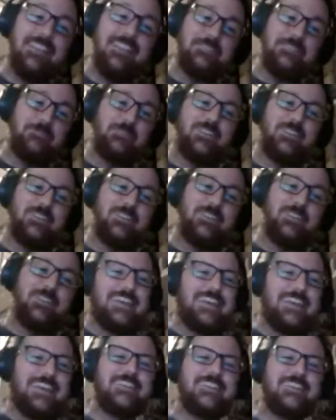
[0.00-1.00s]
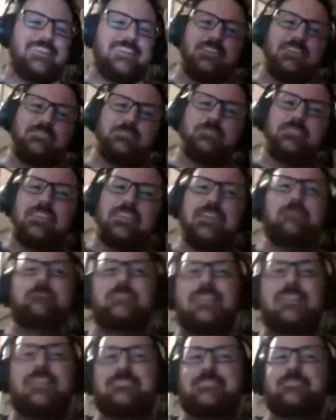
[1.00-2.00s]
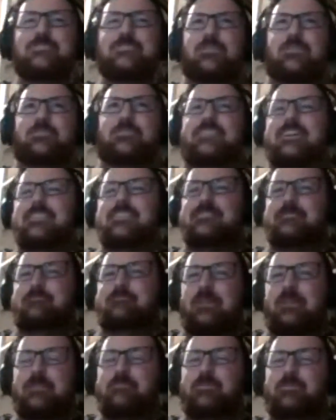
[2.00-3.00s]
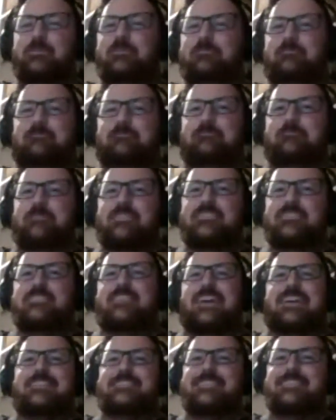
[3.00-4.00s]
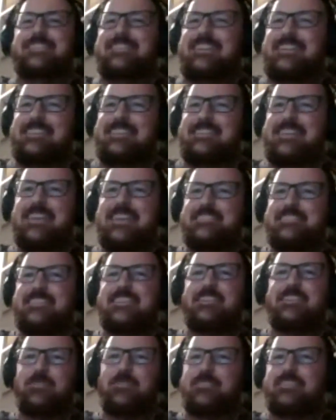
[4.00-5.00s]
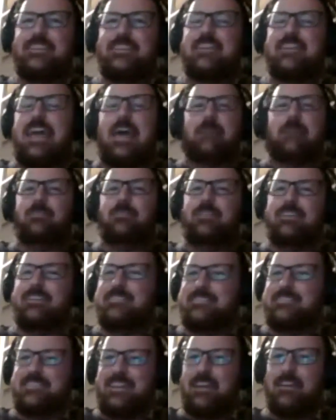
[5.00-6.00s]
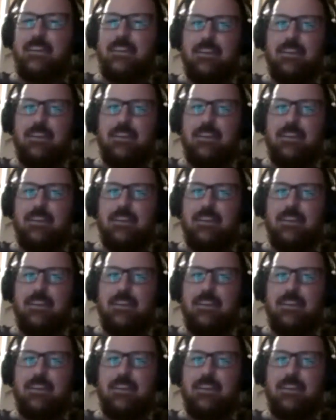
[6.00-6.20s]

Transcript: that's what it does. It should keep nested content people content and nesting content happily. So,